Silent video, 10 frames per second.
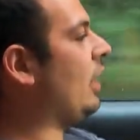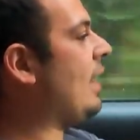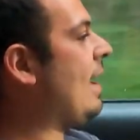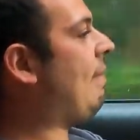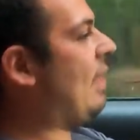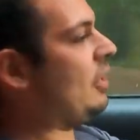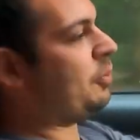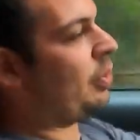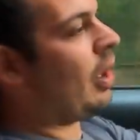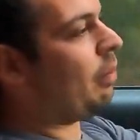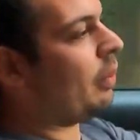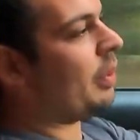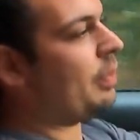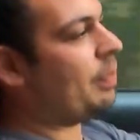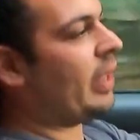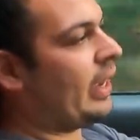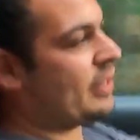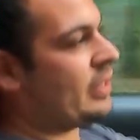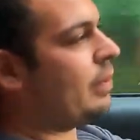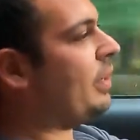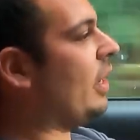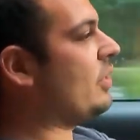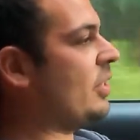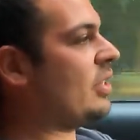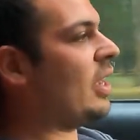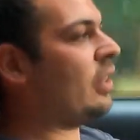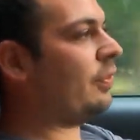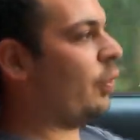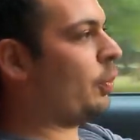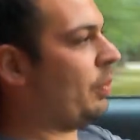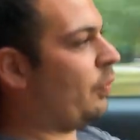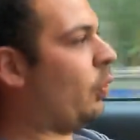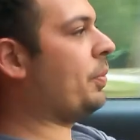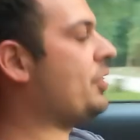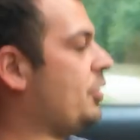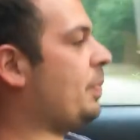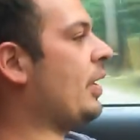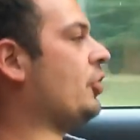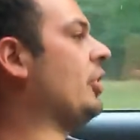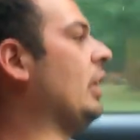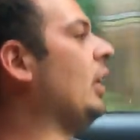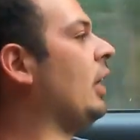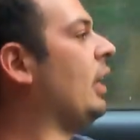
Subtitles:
Yeah, that's probably, like I said, because it's got the Ford Performance suspension,